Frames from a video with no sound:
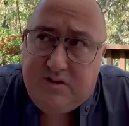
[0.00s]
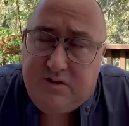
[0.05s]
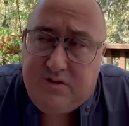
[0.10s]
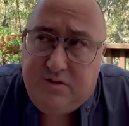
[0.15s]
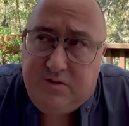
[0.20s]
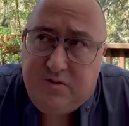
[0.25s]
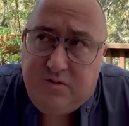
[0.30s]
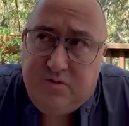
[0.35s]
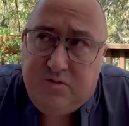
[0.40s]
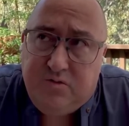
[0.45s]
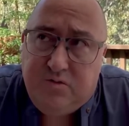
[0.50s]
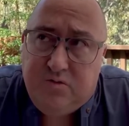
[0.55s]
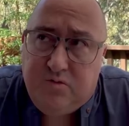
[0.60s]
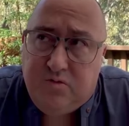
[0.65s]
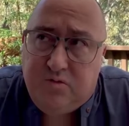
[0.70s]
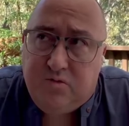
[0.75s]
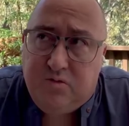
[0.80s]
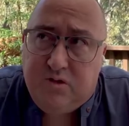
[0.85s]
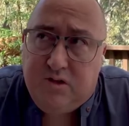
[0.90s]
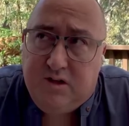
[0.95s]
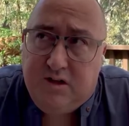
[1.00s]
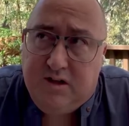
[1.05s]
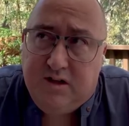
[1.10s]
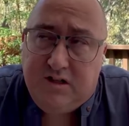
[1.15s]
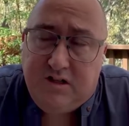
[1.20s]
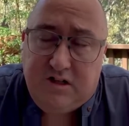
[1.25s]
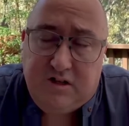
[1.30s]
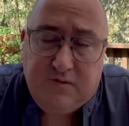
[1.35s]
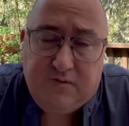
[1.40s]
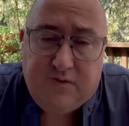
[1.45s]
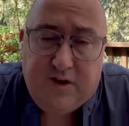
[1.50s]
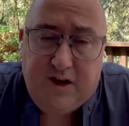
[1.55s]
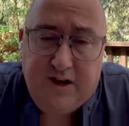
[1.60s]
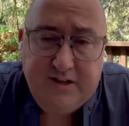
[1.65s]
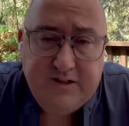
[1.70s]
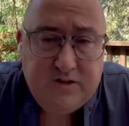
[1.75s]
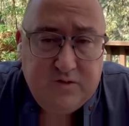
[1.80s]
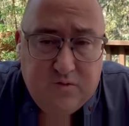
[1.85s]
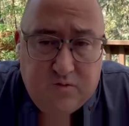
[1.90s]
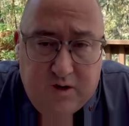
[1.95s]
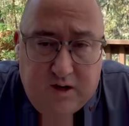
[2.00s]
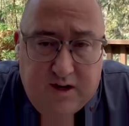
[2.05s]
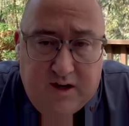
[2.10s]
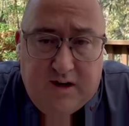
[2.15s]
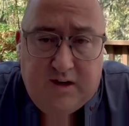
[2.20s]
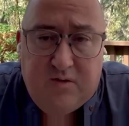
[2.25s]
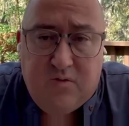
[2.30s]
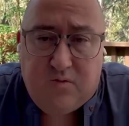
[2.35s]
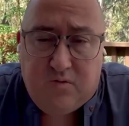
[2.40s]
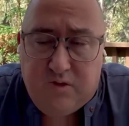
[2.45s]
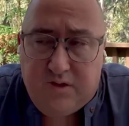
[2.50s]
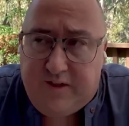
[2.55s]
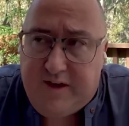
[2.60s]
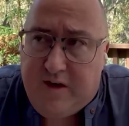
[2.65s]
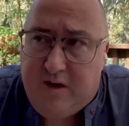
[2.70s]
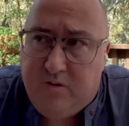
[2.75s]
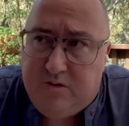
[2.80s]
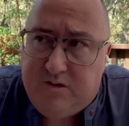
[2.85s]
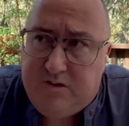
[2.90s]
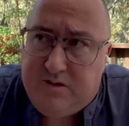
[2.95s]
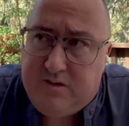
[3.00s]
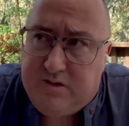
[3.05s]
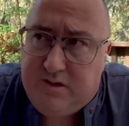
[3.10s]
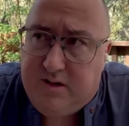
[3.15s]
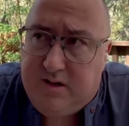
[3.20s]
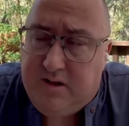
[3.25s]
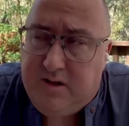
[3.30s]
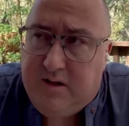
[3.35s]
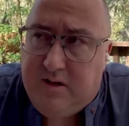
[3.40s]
to devise a way without